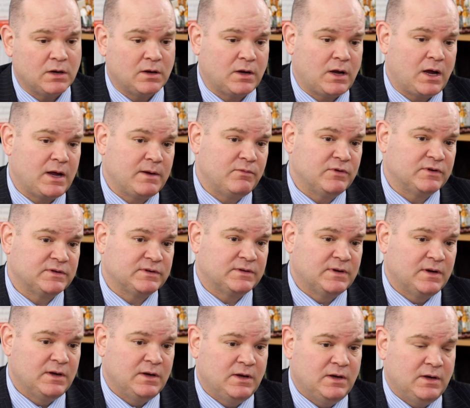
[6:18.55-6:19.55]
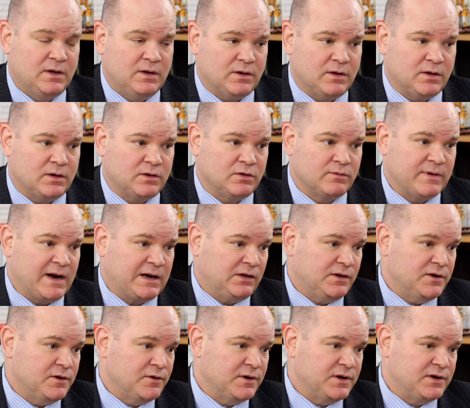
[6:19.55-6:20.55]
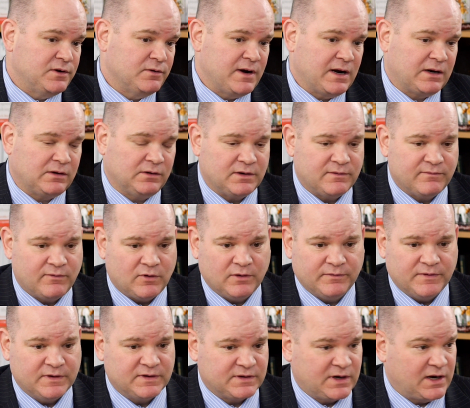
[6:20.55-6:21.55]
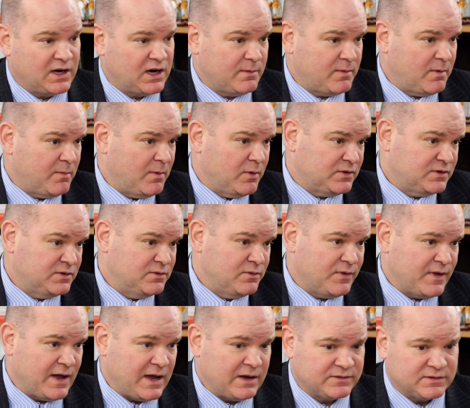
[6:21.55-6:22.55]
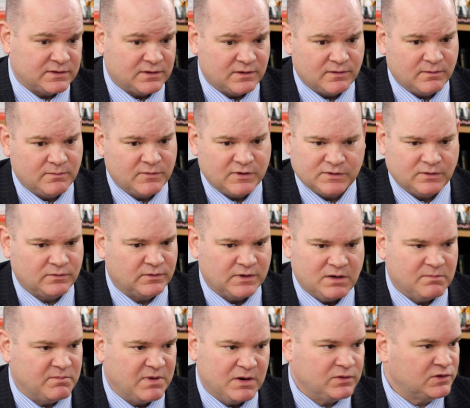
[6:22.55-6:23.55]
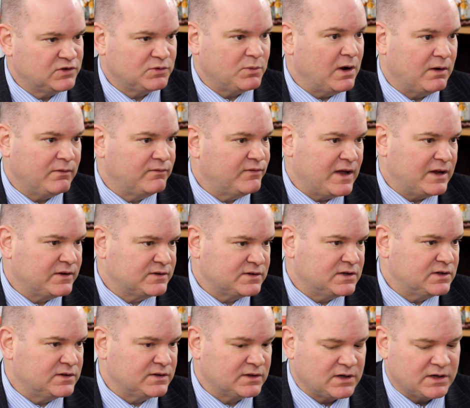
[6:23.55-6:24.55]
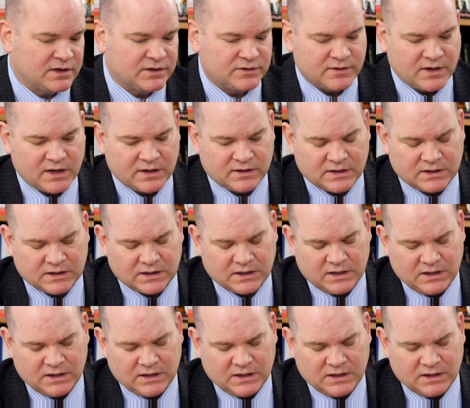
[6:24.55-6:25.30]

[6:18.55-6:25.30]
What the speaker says: I was directly or indirectly involved in setting up about 2,000 of them. There's only about 12,000 in the country, I think.